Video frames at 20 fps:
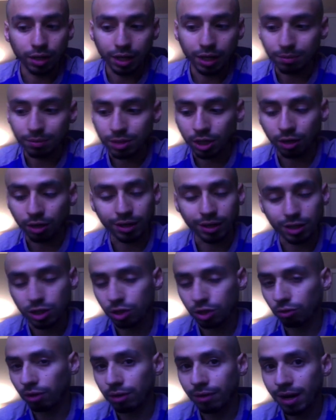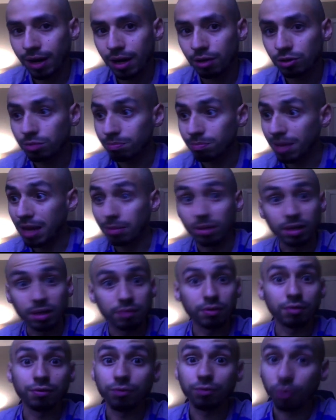target is 3 rounds, maybe
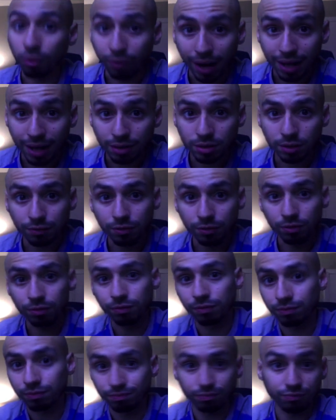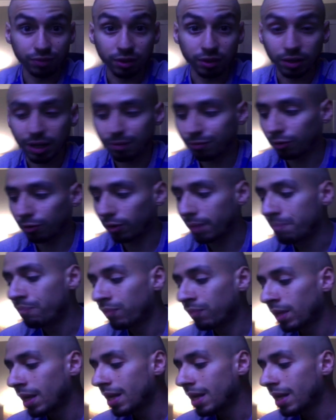even 4 rounds if you feel up for it.